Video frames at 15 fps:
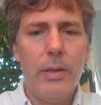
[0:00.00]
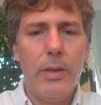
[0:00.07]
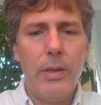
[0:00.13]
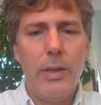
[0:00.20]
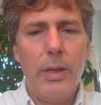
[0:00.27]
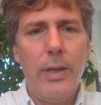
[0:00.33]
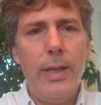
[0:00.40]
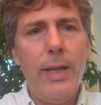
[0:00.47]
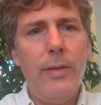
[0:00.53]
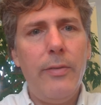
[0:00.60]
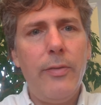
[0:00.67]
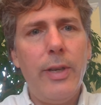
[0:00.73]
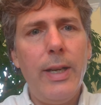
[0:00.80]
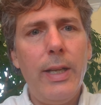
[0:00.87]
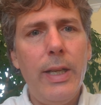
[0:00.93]
And then
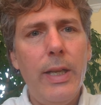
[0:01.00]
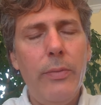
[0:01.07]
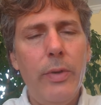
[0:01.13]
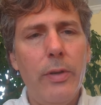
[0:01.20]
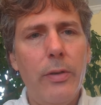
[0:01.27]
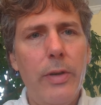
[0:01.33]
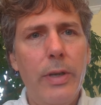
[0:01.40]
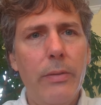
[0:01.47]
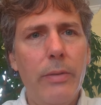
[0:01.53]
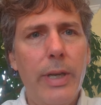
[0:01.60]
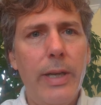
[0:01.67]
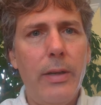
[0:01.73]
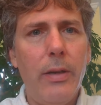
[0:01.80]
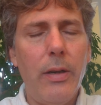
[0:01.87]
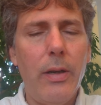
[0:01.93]
finally, we are going to
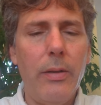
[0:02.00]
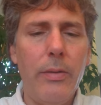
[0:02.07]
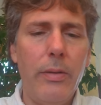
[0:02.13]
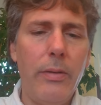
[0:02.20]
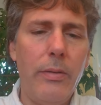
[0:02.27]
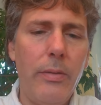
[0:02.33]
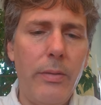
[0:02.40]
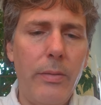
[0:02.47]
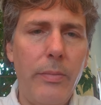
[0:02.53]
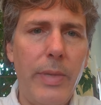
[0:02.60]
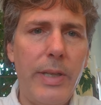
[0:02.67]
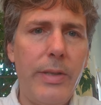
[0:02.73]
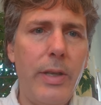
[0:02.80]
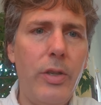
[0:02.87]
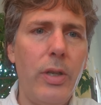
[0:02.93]
write our
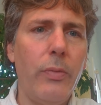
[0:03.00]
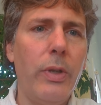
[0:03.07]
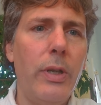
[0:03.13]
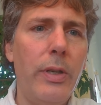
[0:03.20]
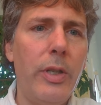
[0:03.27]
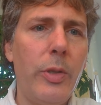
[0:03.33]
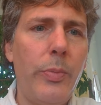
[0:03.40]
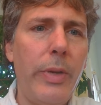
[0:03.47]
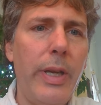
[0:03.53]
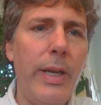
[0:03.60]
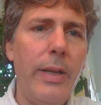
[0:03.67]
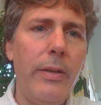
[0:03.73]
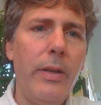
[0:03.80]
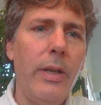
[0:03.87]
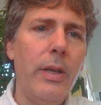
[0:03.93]
message, and we're going to display
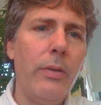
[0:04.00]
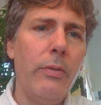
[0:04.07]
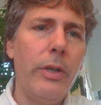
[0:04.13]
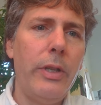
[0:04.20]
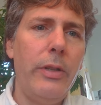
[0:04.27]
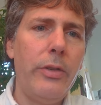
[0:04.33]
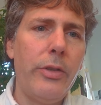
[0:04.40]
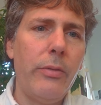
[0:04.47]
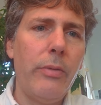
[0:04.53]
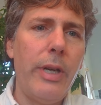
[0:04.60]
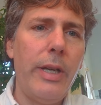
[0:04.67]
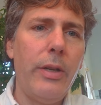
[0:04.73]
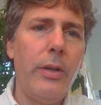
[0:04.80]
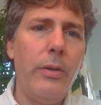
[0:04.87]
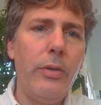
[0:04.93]
it. We're going to use the
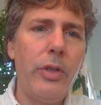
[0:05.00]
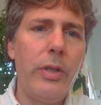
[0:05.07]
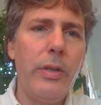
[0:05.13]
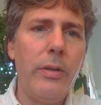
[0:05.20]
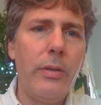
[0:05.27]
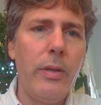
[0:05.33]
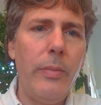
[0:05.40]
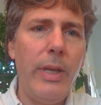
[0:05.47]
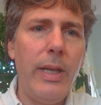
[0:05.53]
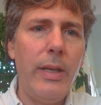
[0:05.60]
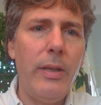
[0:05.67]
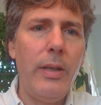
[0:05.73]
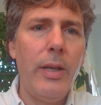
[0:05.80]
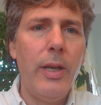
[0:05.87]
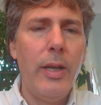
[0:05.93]
write host
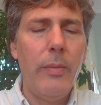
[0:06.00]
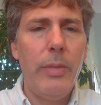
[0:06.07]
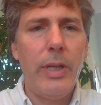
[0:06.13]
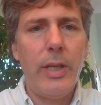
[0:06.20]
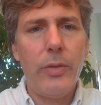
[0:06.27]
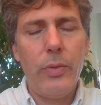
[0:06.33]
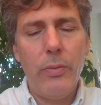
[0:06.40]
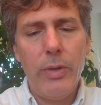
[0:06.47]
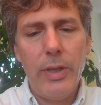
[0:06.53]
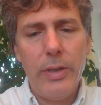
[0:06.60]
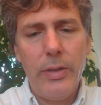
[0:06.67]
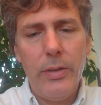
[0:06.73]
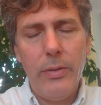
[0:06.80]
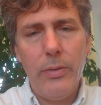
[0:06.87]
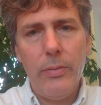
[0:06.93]
command because we want
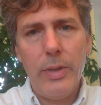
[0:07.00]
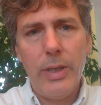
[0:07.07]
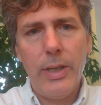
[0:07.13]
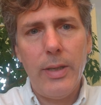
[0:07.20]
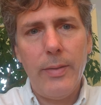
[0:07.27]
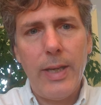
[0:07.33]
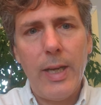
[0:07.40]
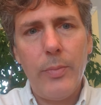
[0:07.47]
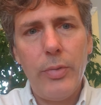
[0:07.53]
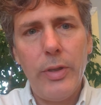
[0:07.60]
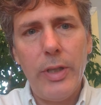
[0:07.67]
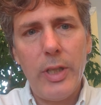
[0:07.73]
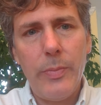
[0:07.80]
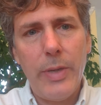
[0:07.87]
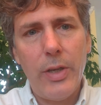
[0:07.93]
to output
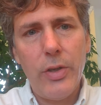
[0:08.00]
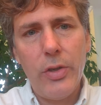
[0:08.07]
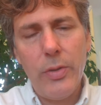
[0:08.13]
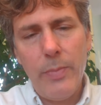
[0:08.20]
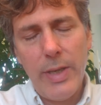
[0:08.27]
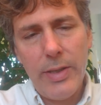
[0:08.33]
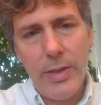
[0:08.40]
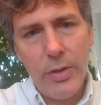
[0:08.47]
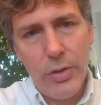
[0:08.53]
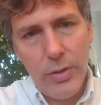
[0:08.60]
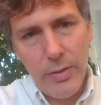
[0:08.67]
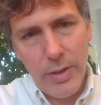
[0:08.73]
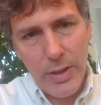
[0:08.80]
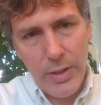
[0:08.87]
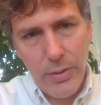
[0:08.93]
this message to
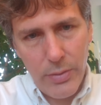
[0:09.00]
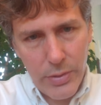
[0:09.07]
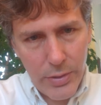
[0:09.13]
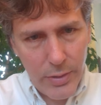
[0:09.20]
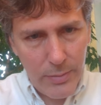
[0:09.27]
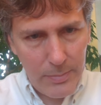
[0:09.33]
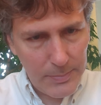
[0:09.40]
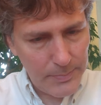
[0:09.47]
the user.